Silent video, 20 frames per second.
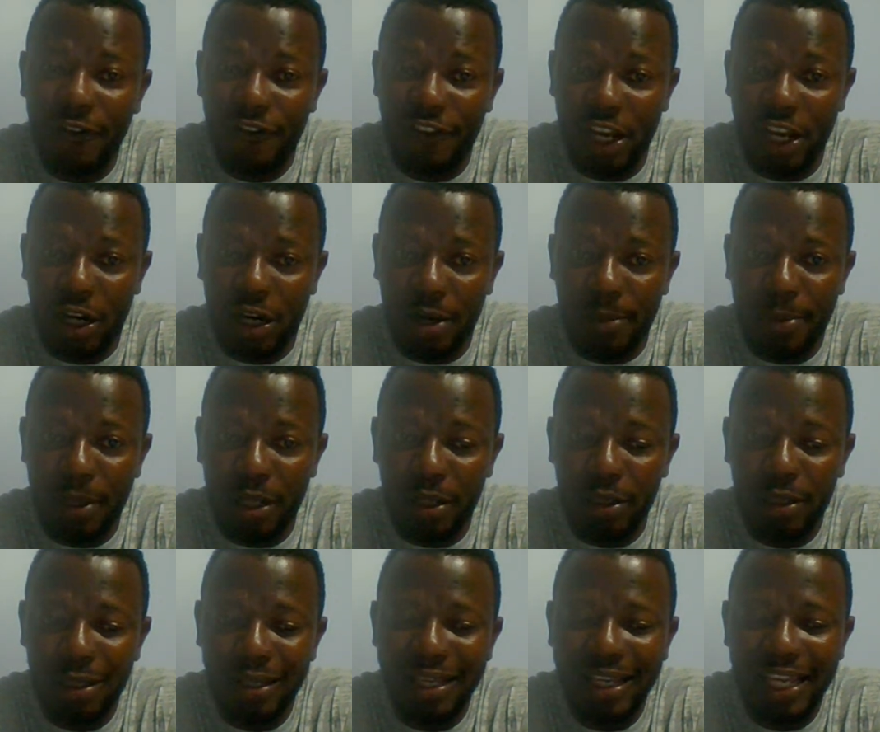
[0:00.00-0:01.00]

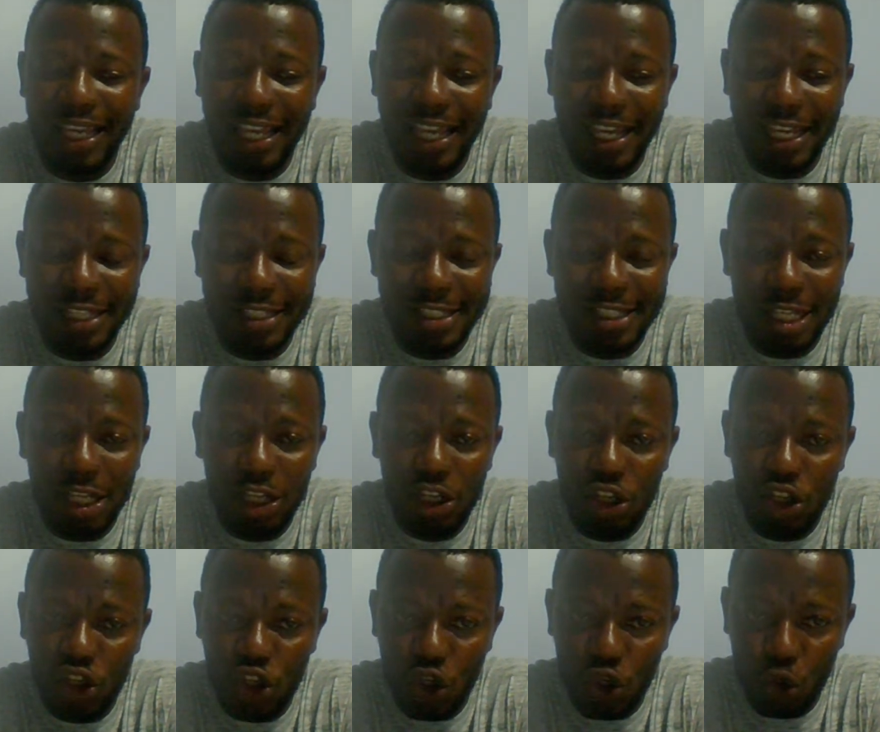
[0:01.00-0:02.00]
variable is
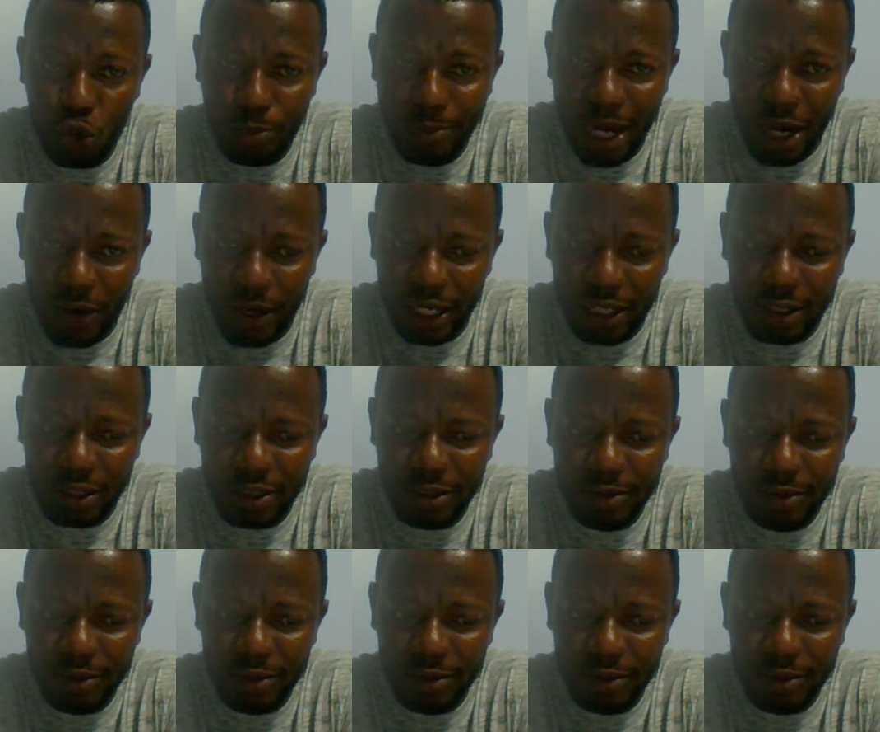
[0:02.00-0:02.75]
numeric.